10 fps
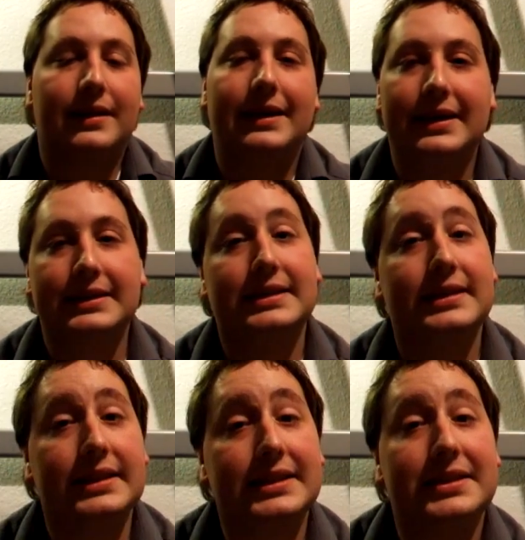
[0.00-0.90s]
Uh,
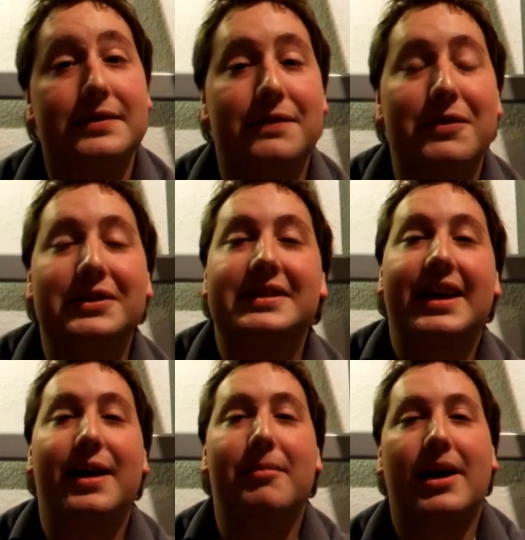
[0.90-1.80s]
this is the first
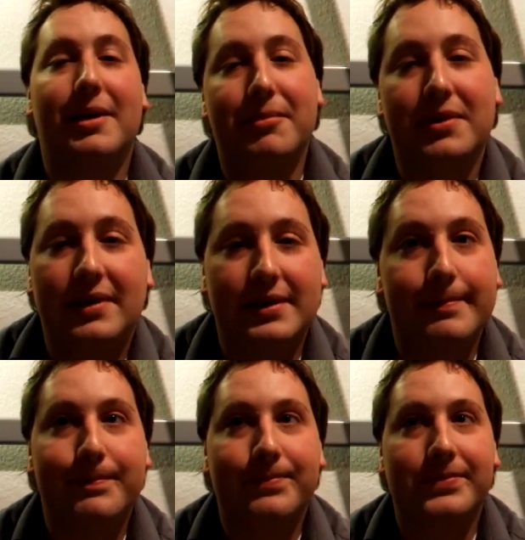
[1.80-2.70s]
time I'm
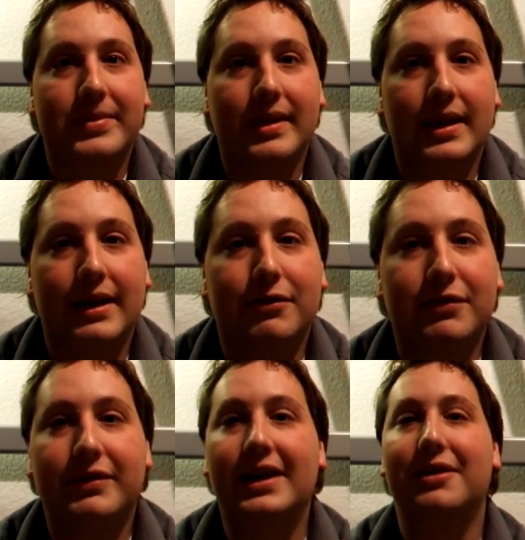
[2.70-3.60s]
um, ever
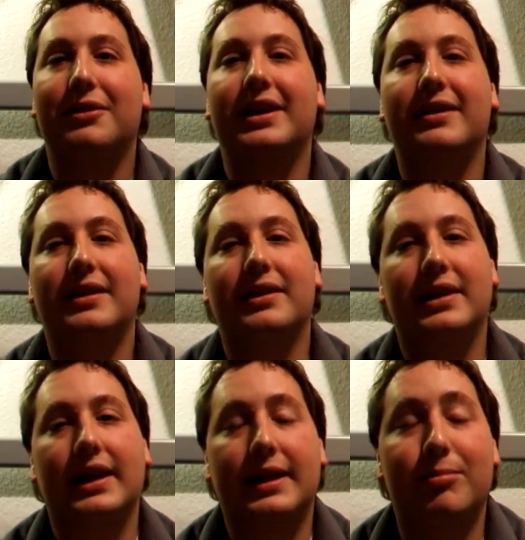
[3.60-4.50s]
vlogging
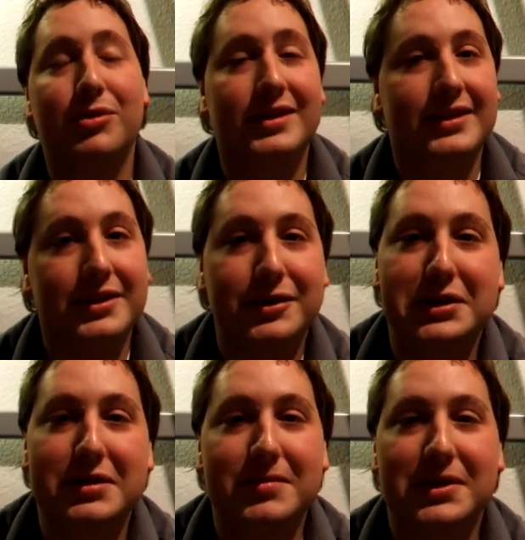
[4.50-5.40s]
uh, and put it on
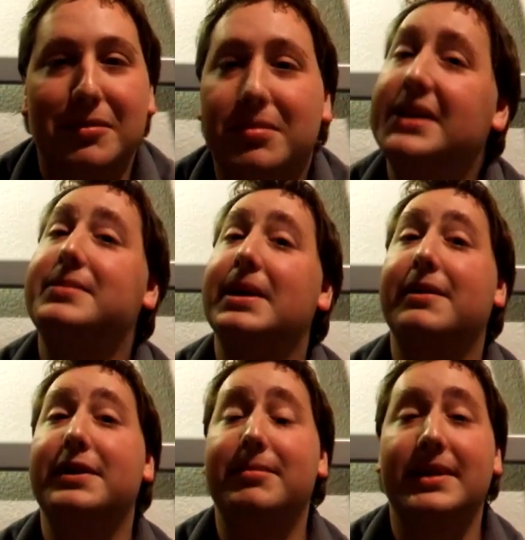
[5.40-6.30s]
YouTube, so please
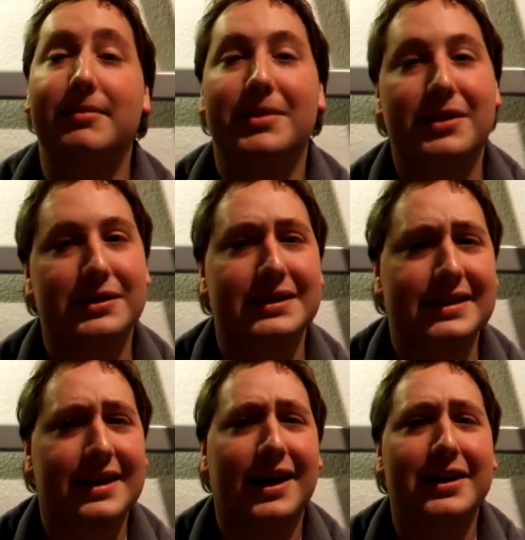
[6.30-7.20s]
bear with me because
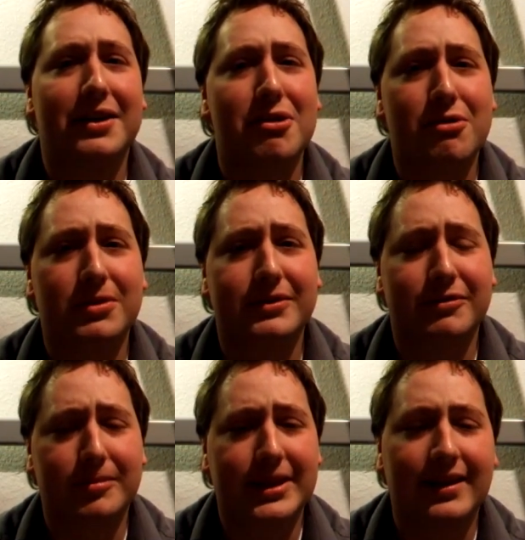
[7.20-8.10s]
it's kinda awkward
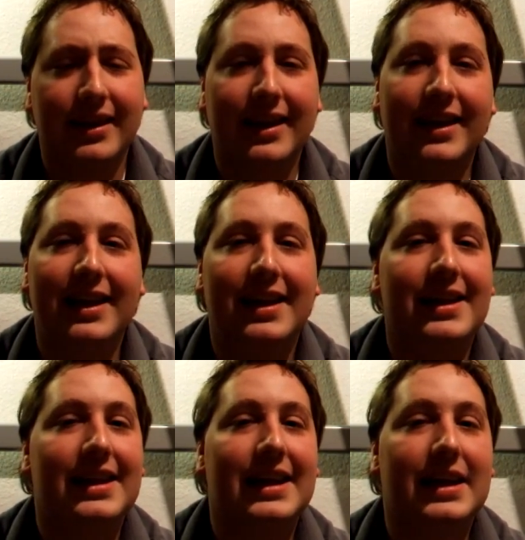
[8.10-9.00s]
for me.
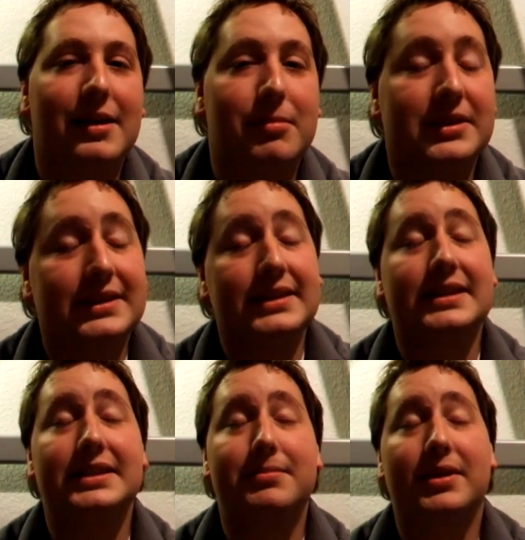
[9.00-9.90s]
Uh, but since
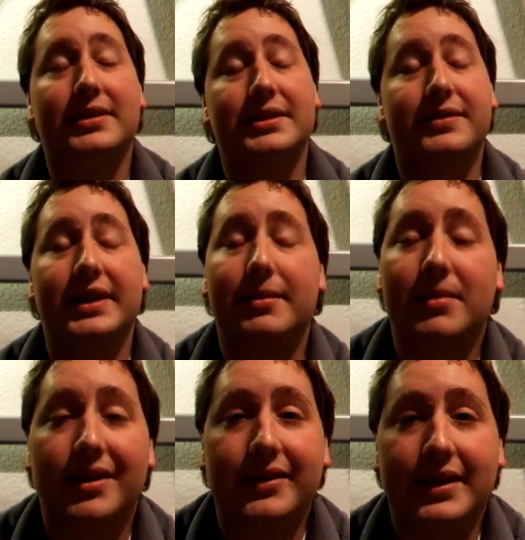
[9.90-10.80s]
this month is Vida
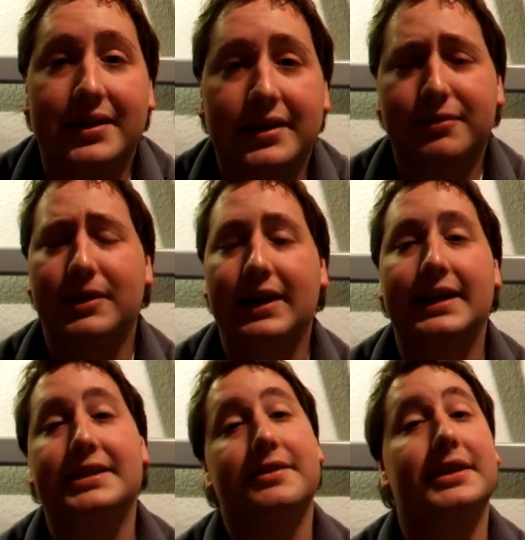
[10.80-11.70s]
month, I thought, well,
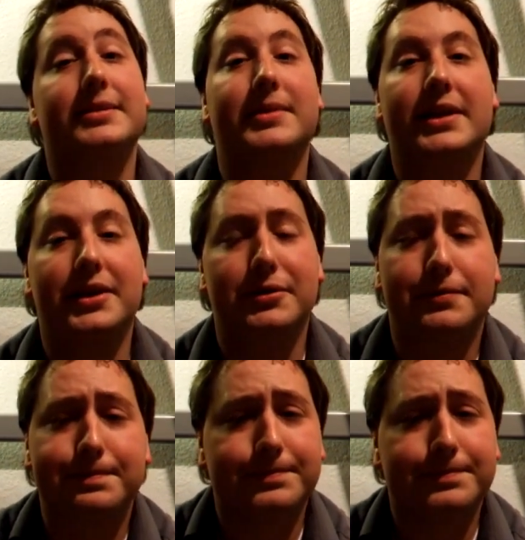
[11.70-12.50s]
let's try something new.